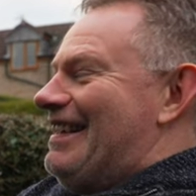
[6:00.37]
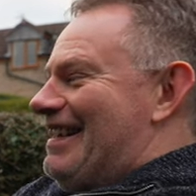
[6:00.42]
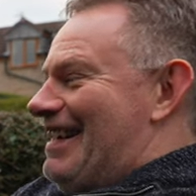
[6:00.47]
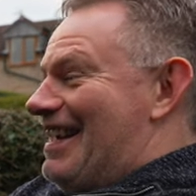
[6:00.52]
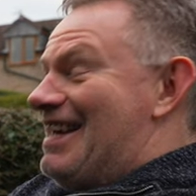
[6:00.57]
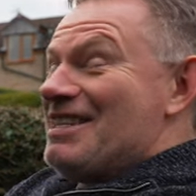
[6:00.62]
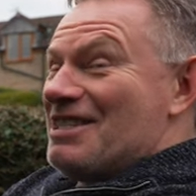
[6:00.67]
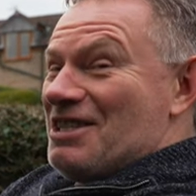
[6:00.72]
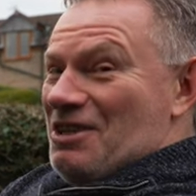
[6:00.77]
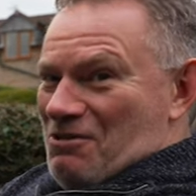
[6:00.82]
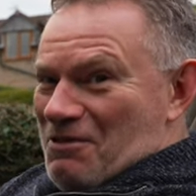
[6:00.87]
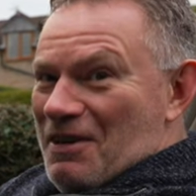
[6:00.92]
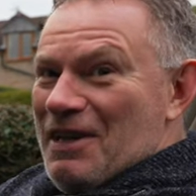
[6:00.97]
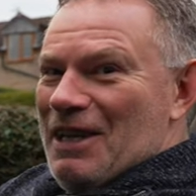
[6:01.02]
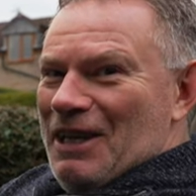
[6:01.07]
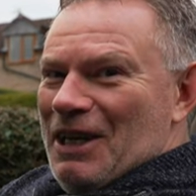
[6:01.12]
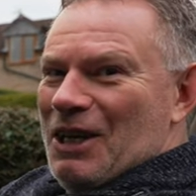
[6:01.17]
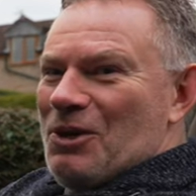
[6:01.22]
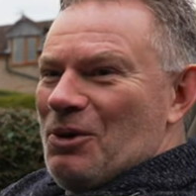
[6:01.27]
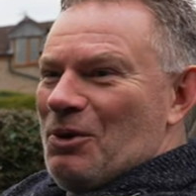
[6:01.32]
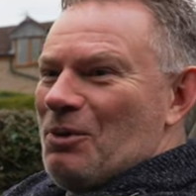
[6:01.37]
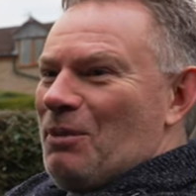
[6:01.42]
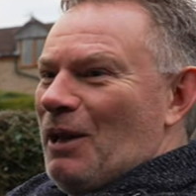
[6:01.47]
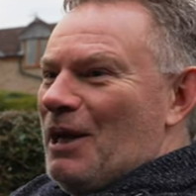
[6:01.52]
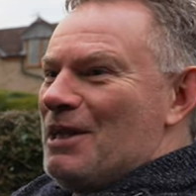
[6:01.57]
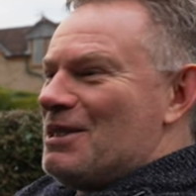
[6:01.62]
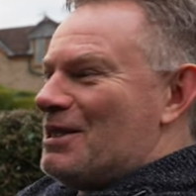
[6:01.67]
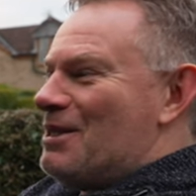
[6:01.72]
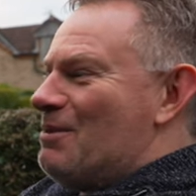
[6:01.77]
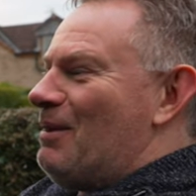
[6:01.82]
It's a really cool
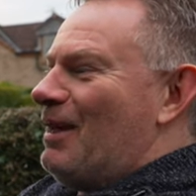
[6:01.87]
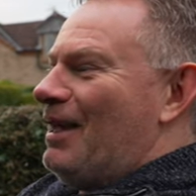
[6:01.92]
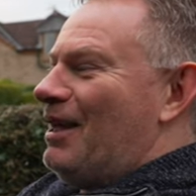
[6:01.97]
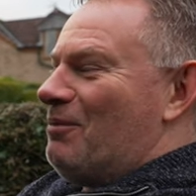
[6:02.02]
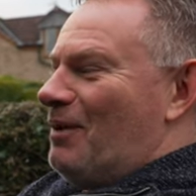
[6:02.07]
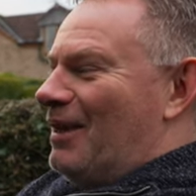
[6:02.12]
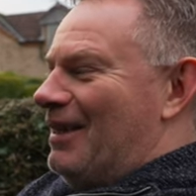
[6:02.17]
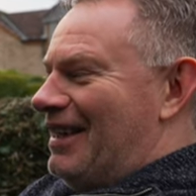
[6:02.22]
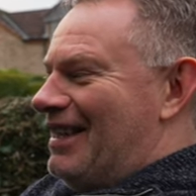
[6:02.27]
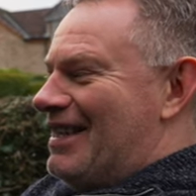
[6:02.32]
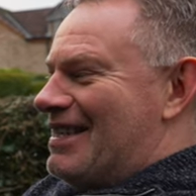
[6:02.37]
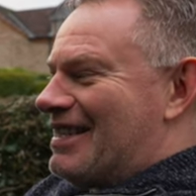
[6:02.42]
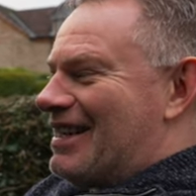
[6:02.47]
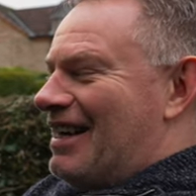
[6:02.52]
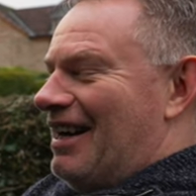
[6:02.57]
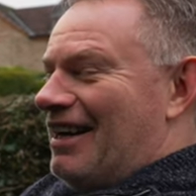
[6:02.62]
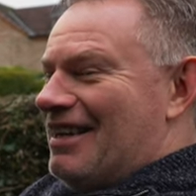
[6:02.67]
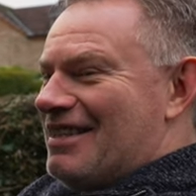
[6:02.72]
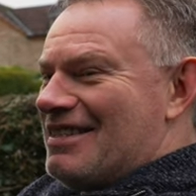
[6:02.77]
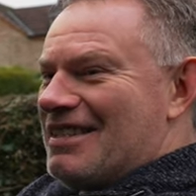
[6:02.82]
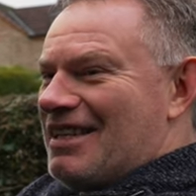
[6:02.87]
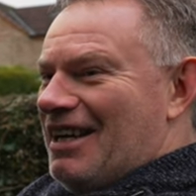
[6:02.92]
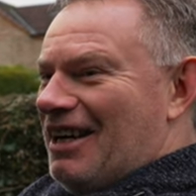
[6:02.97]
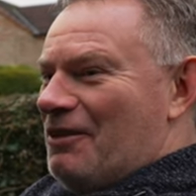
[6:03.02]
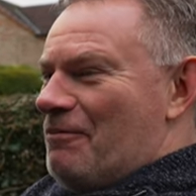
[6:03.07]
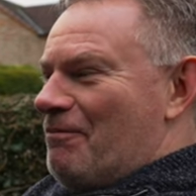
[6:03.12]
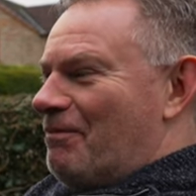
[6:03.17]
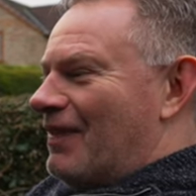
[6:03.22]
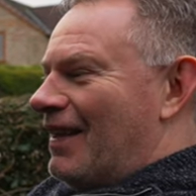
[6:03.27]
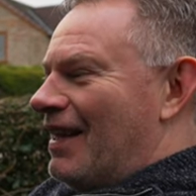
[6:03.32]
place to be in one of these cars. So